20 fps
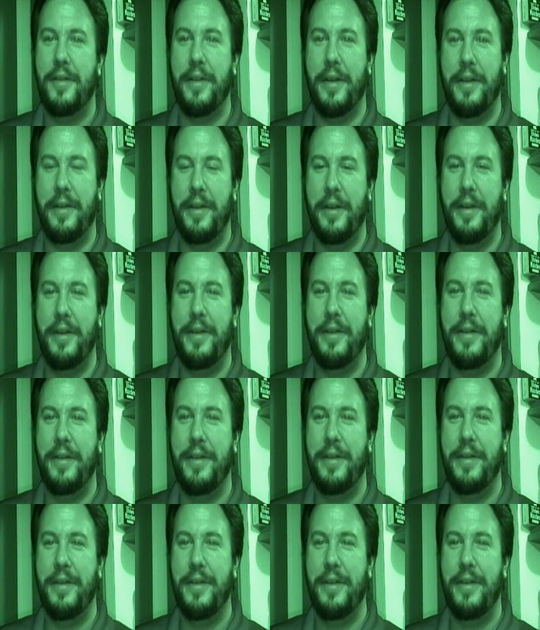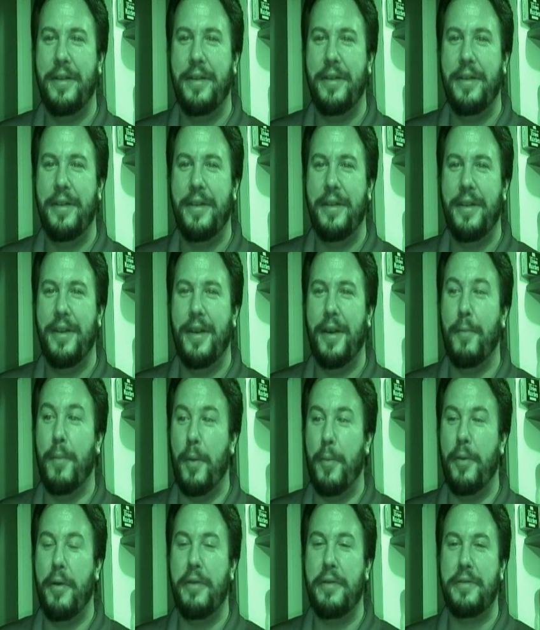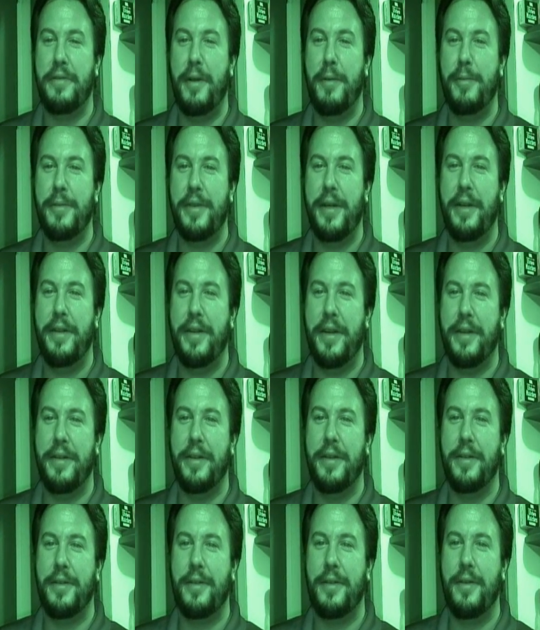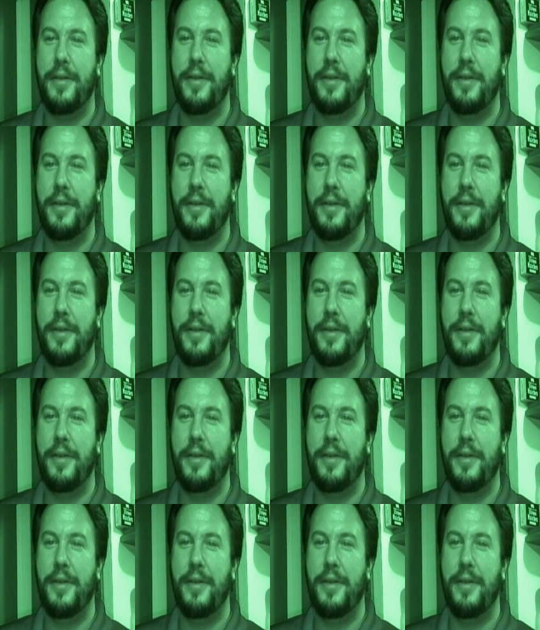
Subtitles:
They did. And my brother's name was on that list.